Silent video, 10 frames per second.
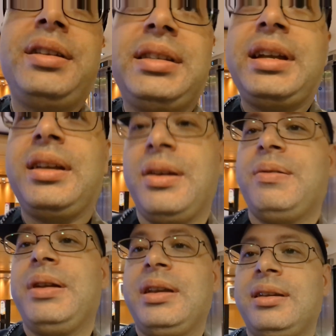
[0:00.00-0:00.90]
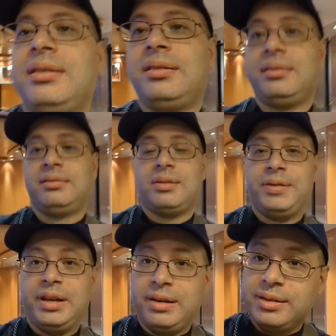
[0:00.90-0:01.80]
I just had to go in uh,
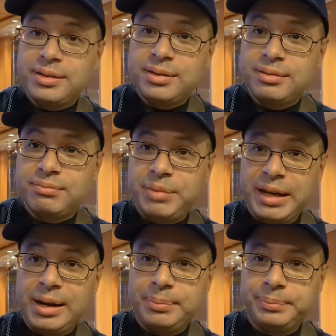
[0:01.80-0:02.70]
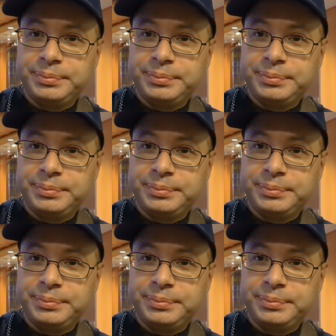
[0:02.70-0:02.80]
over there and just pick it up.